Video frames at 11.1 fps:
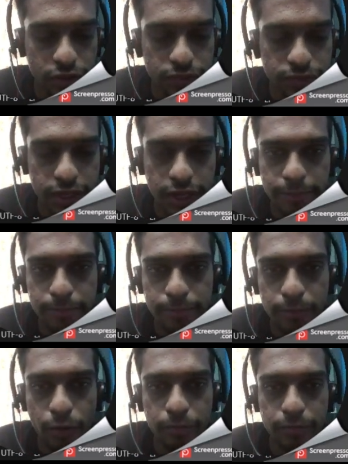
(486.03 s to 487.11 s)
of type
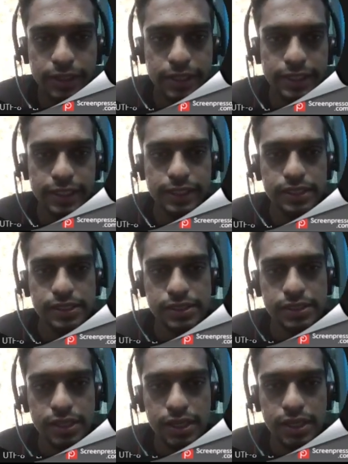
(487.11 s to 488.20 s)
property details.
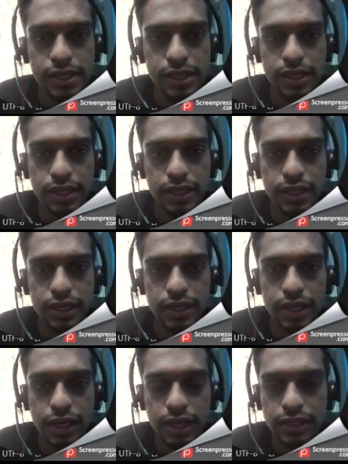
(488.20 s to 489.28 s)

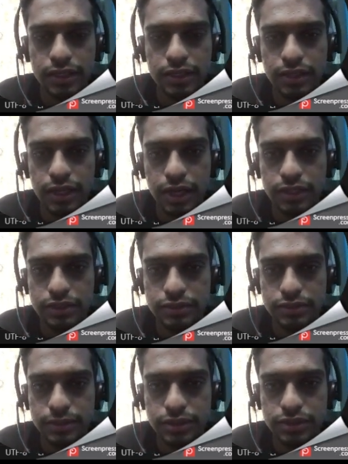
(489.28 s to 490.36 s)
And here I just
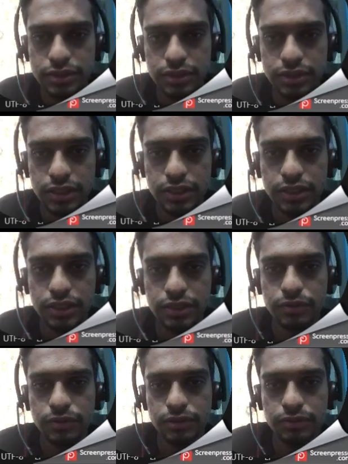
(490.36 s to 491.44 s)
mention that
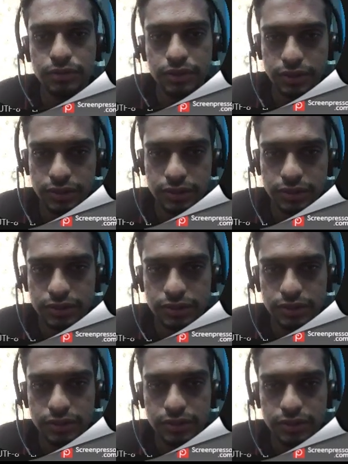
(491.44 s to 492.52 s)
whatever is
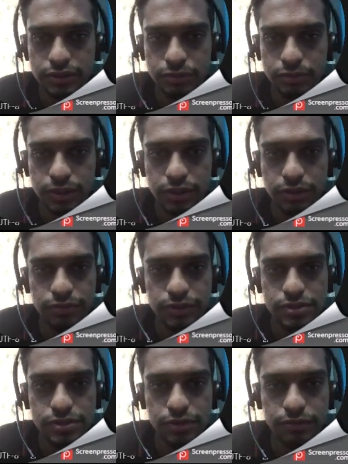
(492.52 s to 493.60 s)
this should be a
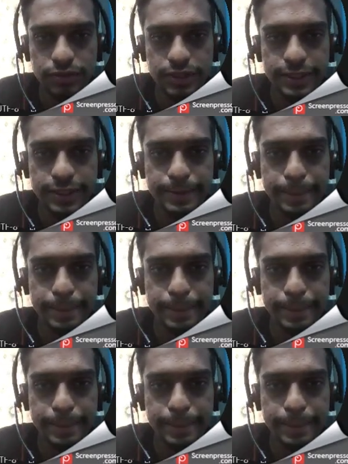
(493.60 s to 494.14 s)
reference of T.